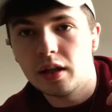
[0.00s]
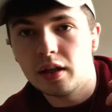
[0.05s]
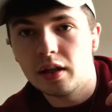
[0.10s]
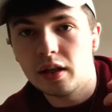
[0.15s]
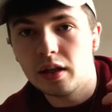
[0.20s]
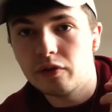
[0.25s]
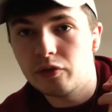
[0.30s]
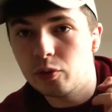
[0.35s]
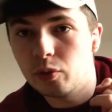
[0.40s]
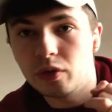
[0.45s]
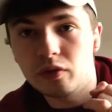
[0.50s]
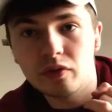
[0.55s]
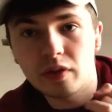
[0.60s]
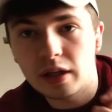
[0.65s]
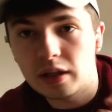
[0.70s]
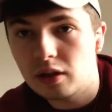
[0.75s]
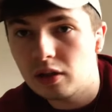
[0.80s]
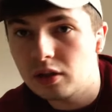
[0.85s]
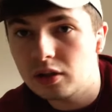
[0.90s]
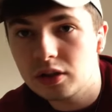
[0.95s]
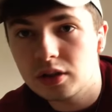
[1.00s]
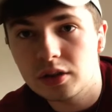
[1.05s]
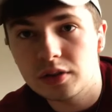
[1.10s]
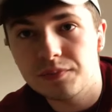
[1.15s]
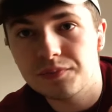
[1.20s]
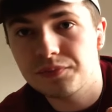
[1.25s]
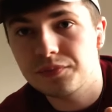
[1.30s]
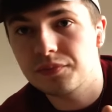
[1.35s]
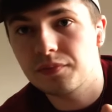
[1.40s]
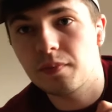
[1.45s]
if you want fat loss,
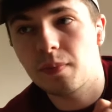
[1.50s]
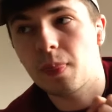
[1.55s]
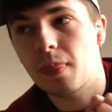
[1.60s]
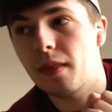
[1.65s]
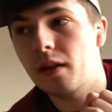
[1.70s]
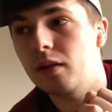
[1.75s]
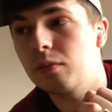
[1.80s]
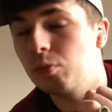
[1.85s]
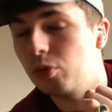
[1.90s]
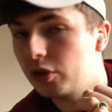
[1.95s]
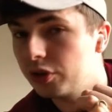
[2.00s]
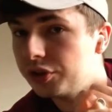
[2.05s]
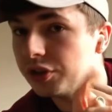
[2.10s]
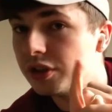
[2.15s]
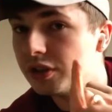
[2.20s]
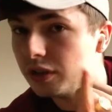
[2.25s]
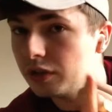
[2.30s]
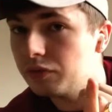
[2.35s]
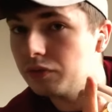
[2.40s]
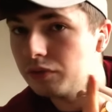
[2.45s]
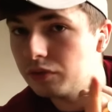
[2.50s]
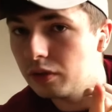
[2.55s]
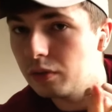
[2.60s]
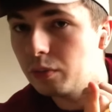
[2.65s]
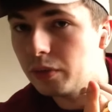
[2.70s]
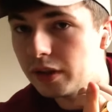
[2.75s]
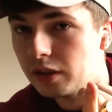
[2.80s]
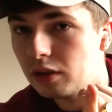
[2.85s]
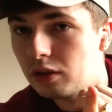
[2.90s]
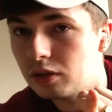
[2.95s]
because it's different from
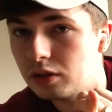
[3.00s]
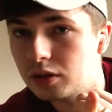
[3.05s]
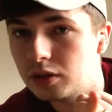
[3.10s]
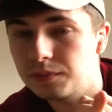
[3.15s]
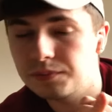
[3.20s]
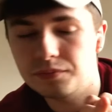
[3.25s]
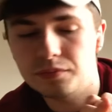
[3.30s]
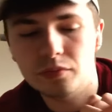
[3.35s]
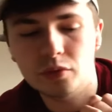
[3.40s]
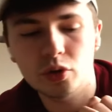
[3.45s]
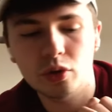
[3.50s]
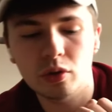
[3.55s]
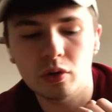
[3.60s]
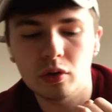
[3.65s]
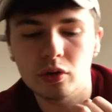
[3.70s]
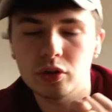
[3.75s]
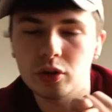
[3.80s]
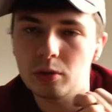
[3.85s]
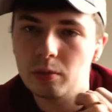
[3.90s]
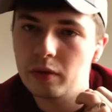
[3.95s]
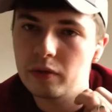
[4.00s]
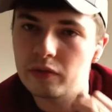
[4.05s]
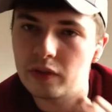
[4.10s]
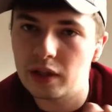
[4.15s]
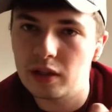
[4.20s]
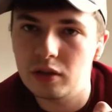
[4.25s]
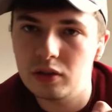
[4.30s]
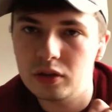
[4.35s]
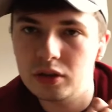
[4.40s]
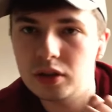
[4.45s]
weight loss. So I'm going to talk about fat
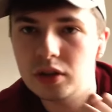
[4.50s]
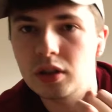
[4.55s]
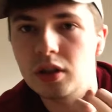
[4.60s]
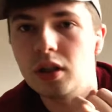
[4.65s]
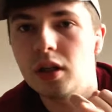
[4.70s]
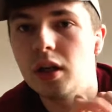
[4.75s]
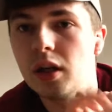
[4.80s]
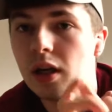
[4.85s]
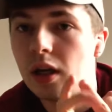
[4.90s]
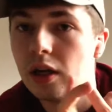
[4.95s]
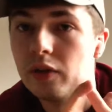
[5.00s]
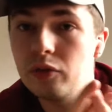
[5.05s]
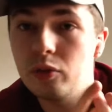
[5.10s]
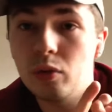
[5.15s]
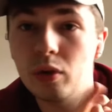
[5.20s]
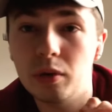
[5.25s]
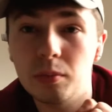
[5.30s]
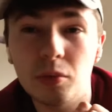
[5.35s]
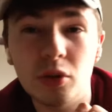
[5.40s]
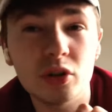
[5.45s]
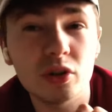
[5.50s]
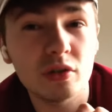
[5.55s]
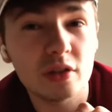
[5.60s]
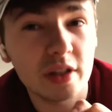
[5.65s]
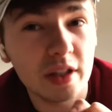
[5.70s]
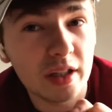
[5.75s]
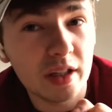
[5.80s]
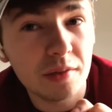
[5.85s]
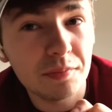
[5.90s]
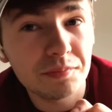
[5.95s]
loss. If you want muscle
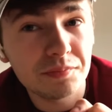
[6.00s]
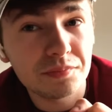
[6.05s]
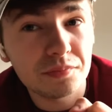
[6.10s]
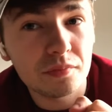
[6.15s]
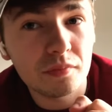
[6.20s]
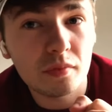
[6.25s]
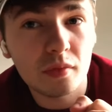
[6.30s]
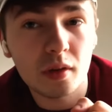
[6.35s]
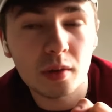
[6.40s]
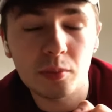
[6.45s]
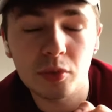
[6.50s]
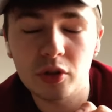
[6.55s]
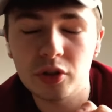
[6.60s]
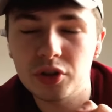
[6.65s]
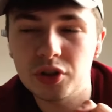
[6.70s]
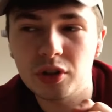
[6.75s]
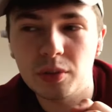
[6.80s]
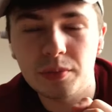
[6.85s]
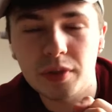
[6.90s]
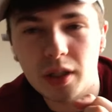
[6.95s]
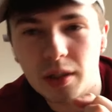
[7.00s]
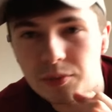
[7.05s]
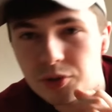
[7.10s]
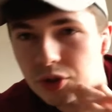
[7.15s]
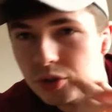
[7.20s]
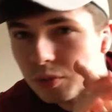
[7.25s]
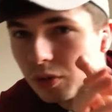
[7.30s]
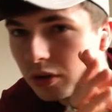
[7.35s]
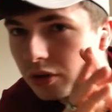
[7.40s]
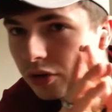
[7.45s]
gain, because sometimes you
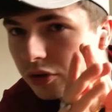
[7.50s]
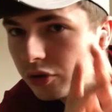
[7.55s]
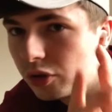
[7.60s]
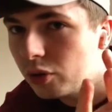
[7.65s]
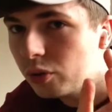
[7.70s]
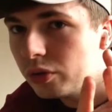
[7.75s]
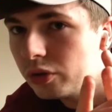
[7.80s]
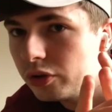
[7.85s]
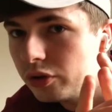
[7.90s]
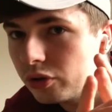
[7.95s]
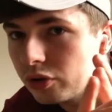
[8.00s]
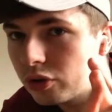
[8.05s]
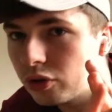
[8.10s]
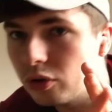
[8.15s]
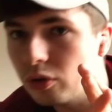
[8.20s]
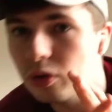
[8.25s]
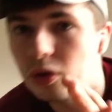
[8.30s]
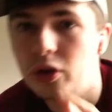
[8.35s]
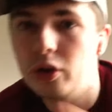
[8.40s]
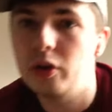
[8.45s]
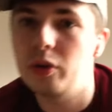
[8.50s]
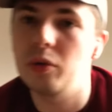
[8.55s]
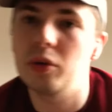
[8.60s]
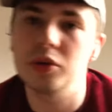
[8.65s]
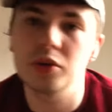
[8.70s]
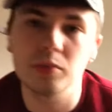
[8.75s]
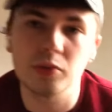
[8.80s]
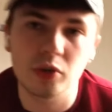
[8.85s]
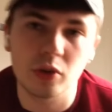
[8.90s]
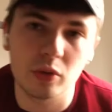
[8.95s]
want the tone in your core, you want
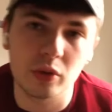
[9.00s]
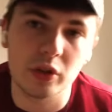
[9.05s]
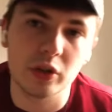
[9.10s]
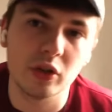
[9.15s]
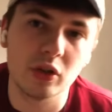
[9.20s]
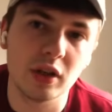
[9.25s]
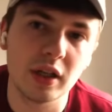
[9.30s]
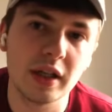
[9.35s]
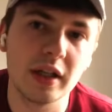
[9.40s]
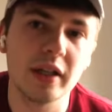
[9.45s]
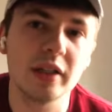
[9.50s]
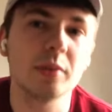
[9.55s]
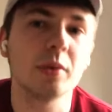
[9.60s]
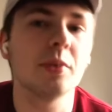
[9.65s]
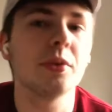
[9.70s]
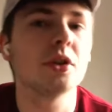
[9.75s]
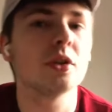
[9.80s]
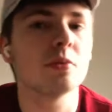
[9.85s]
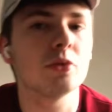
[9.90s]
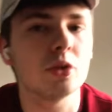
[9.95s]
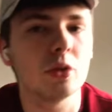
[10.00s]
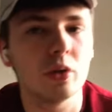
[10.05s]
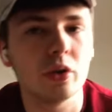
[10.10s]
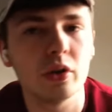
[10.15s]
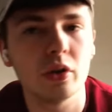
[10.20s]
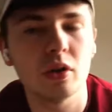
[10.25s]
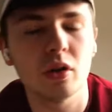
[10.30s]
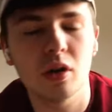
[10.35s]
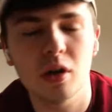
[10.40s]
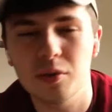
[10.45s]
some tone in your legs, maybe some tone in
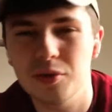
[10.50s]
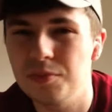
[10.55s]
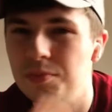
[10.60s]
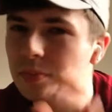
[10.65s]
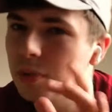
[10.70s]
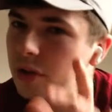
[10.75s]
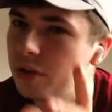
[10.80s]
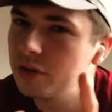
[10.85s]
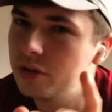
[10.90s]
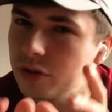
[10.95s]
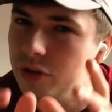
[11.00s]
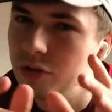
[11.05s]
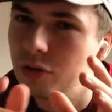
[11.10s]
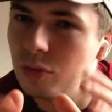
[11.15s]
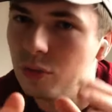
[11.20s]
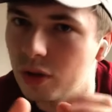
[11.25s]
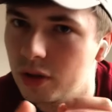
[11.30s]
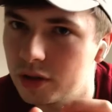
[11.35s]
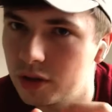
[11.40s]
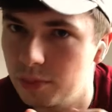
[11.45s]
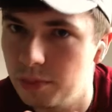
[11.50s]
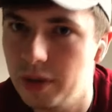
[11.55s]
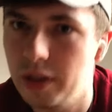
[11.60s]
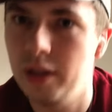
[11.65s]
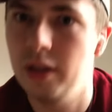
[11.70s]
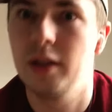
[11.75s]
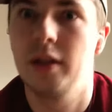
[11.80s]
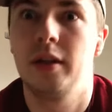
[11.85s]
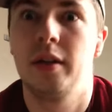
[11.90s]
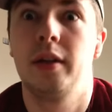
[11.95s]
your arms, but you don't want to be,
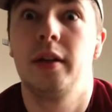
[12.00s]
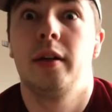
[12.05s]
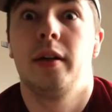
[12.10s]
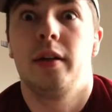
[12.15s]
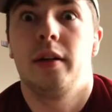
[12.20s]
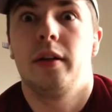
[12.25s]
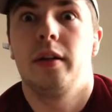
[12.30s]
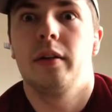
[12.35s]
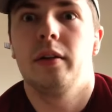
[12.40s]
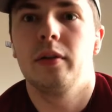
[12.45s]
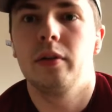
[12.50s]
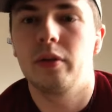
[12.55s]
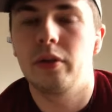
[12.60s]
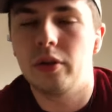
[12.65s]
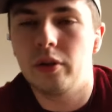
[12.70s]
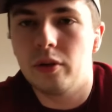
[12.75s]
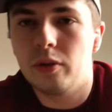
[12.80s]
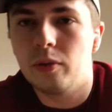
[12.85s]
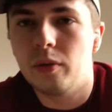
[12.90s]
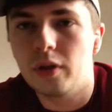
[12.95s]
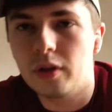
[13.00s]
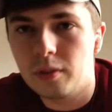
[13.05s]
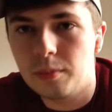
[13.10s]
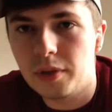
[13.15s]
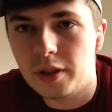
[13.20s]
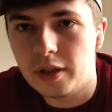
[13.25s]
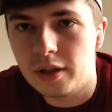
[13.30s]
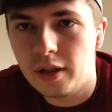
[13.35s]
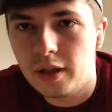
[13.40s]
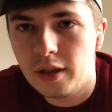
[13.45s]
you know, you don't want to
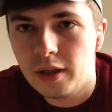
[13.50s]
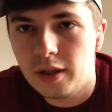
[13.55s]
be